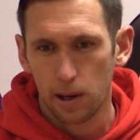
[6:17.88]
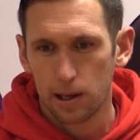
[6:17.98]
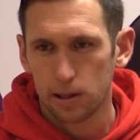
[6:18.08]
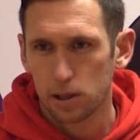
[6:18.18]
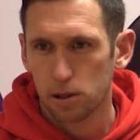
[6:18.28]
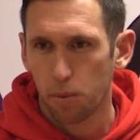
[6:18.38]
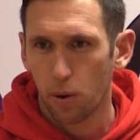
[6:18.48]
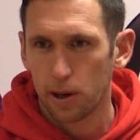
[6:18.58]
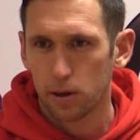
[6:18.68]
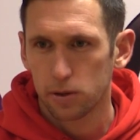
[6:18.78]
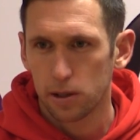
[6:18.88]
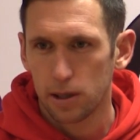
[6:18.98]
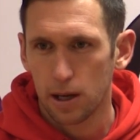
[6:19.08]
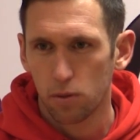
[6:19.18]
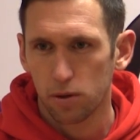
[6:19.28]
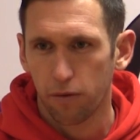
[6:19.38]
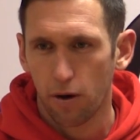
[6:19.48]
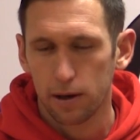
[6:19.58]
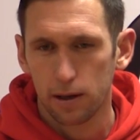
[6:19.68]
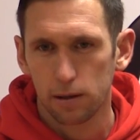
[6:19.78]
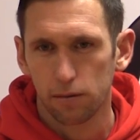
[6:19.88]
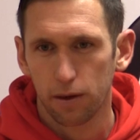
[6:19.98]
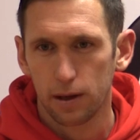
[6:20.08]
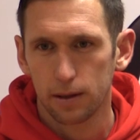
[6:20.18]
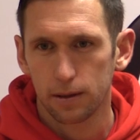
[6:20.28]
bitterly disappointed, because he was finding his feet,